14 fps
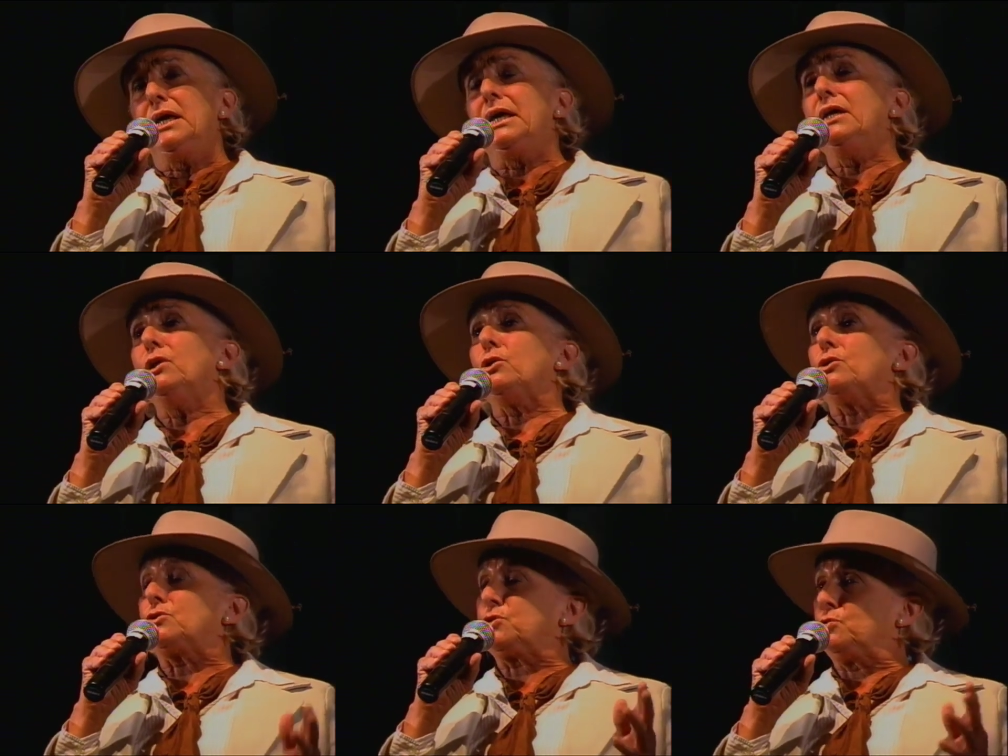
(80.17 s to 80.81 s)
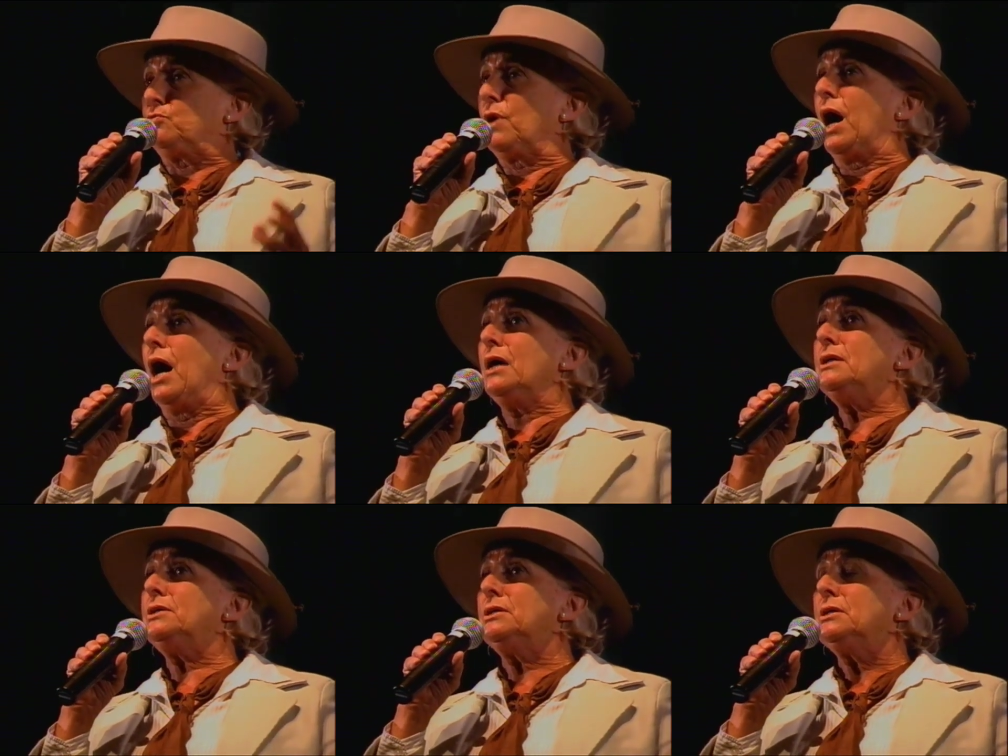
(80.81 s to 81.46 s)
He learnt to
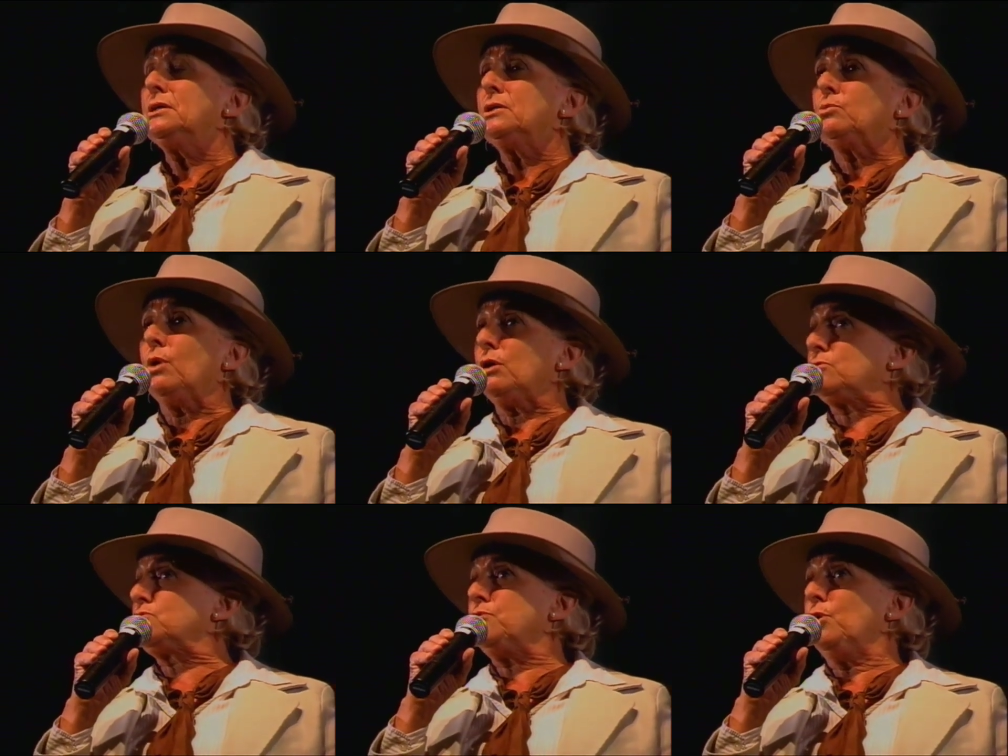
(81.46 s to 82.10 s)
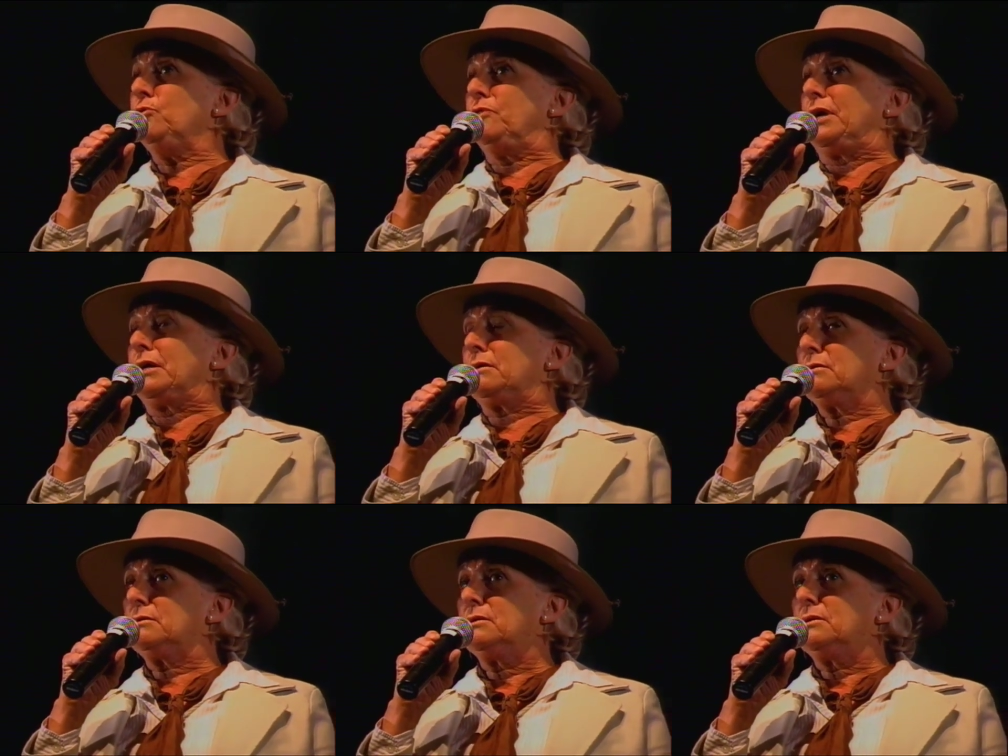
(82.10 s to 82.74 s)
ride while droving
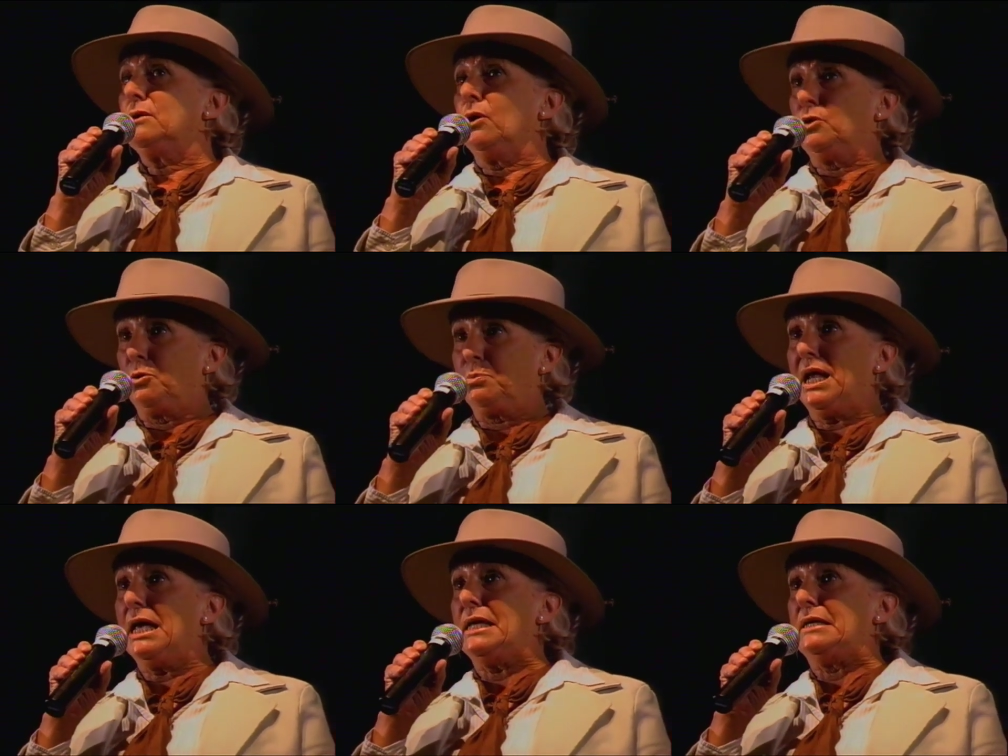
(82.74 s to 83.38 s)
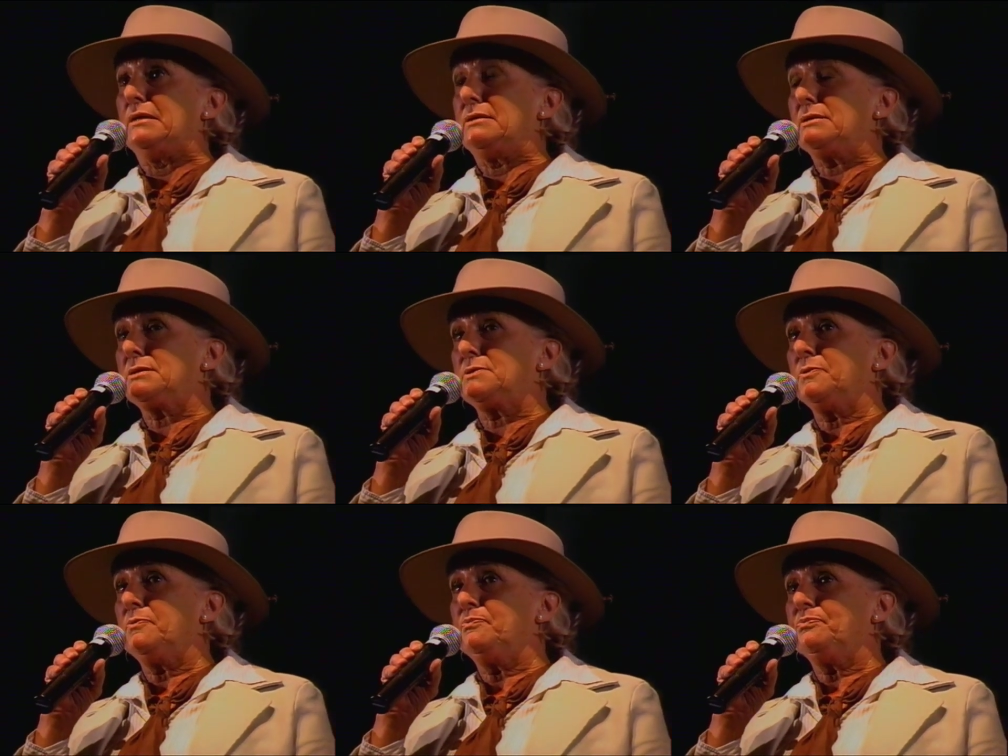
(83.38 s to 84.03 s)
on the
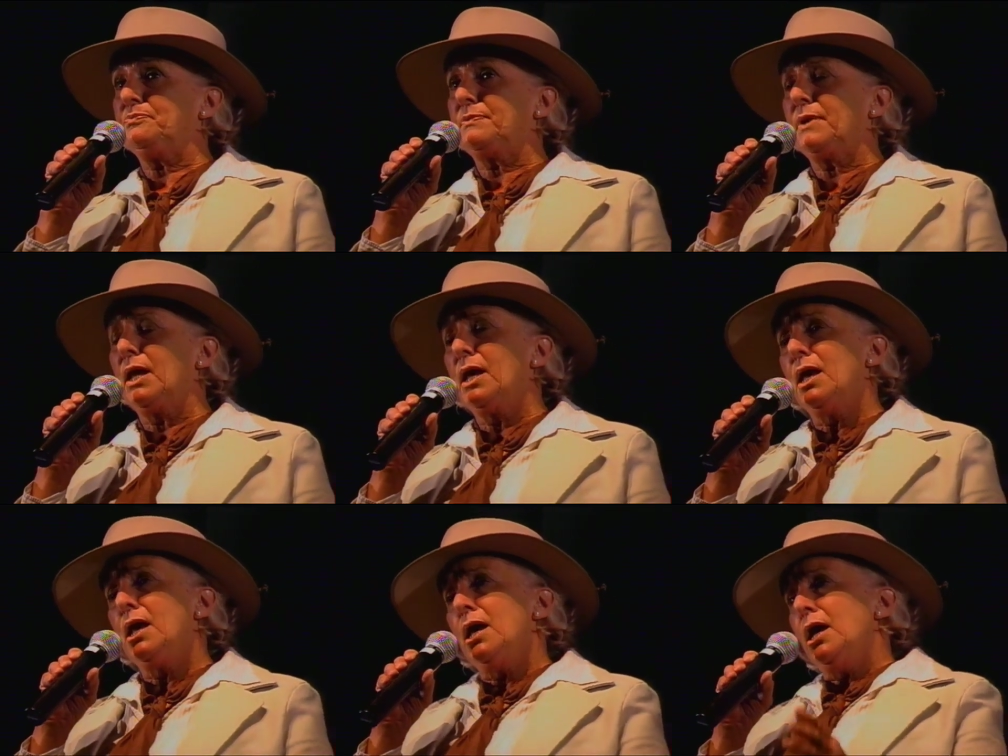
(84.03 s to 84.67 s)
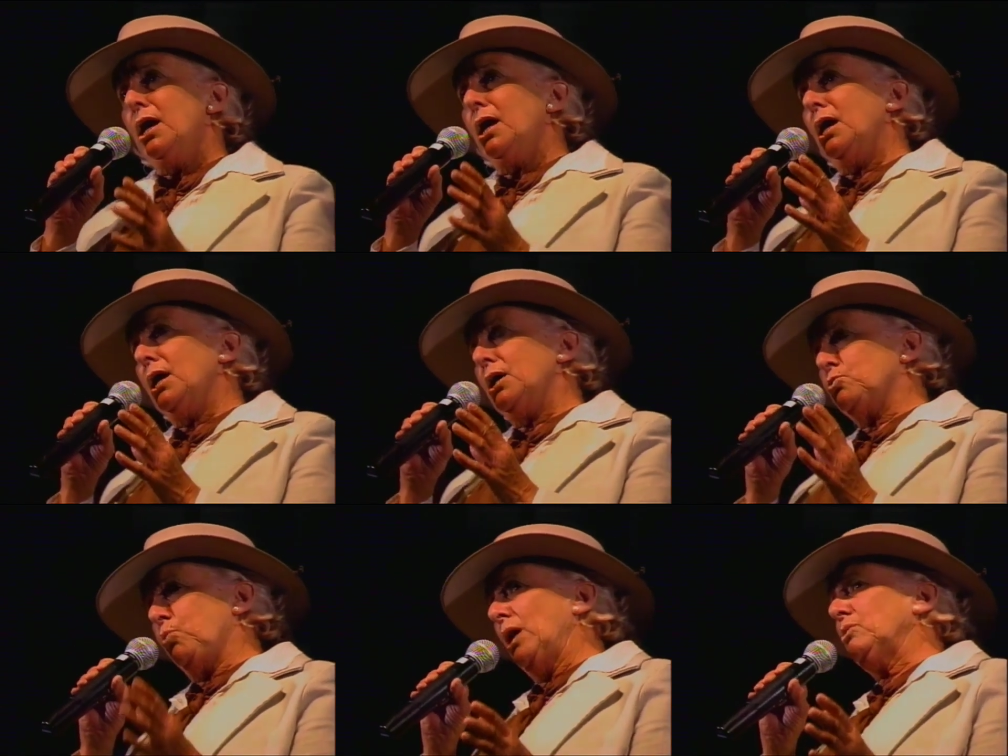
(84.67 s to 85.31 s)
plains.
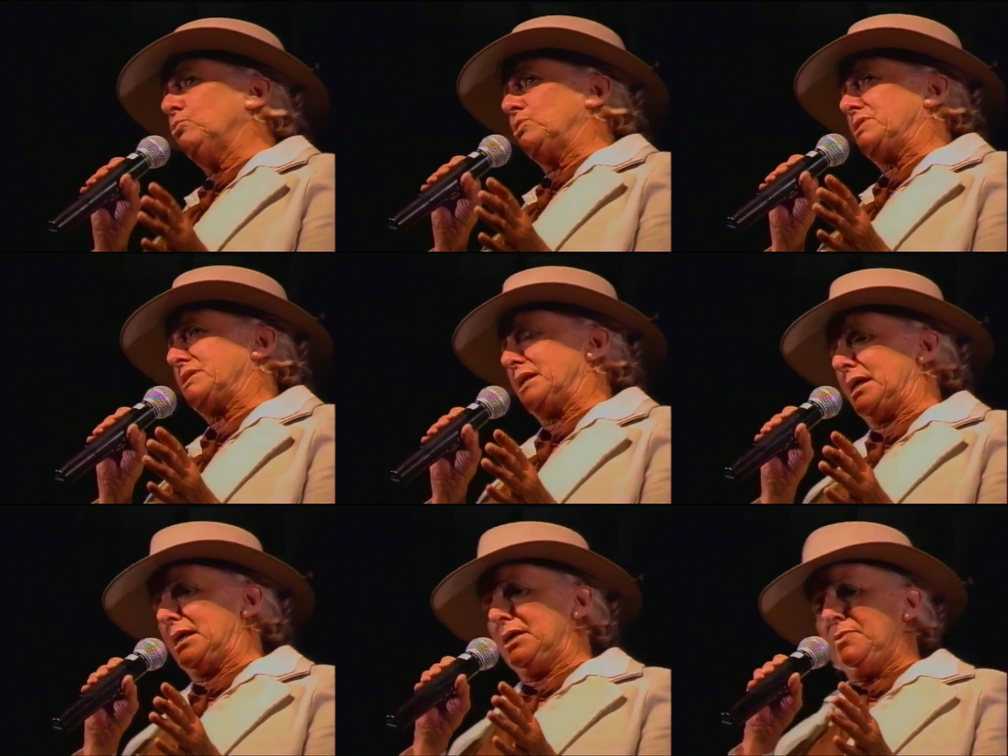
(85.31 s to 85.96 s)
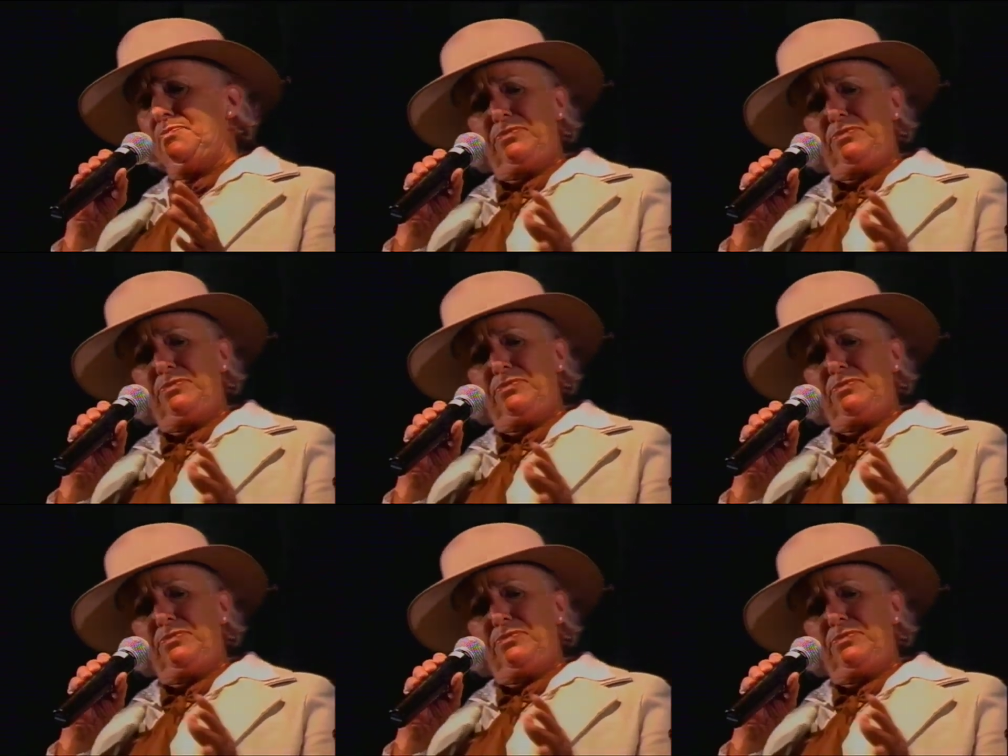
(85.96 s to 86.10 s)
And one was there,